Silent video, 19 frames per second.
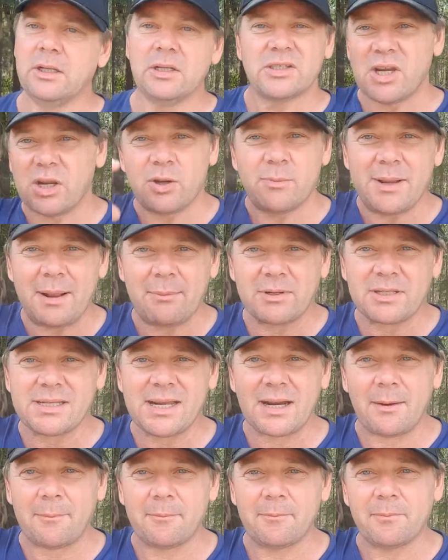So you'll be able to
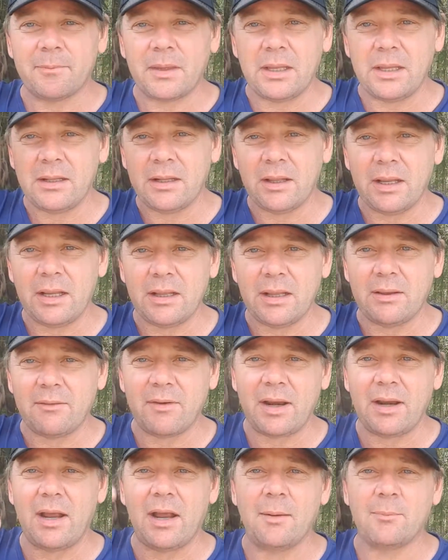set up in the
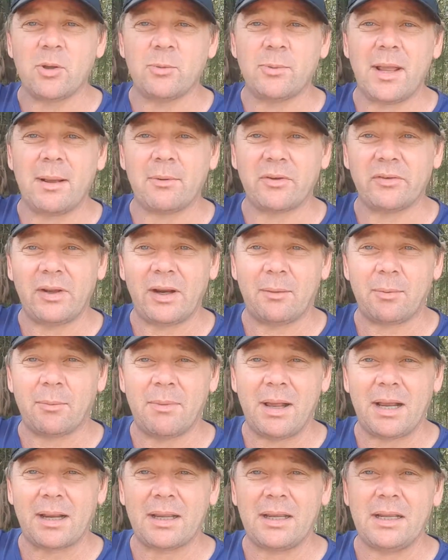event hub. You'll be able to set up a
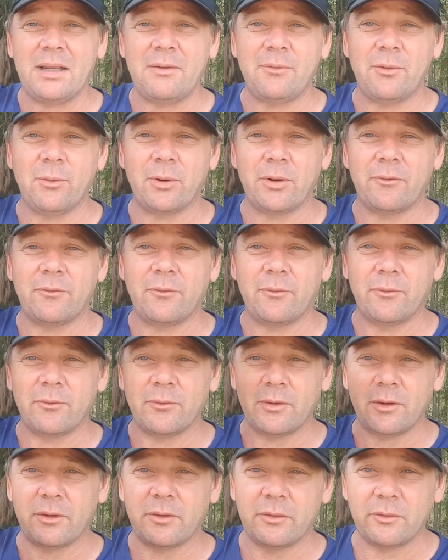marquee if you want.
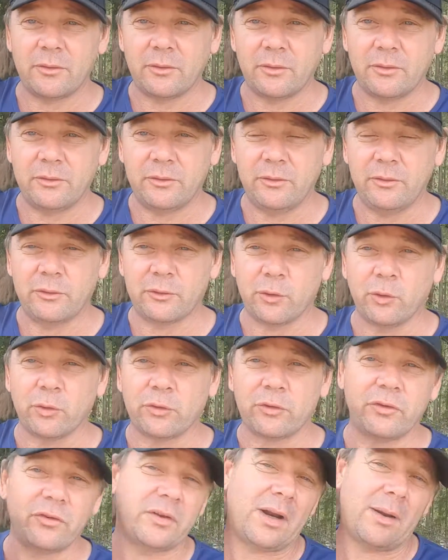The schools
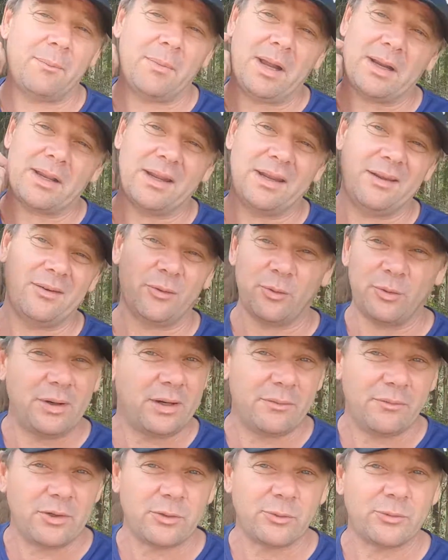can set up marquees, or
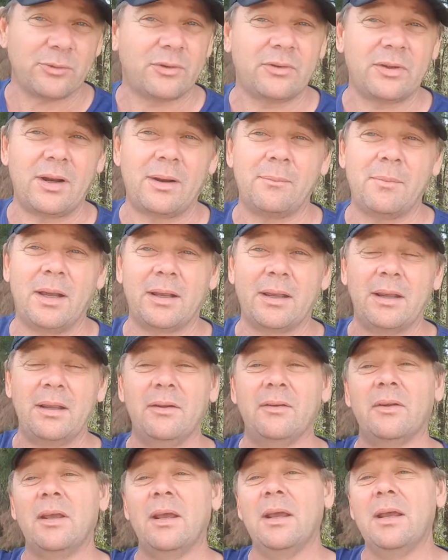individuals can set up marquees.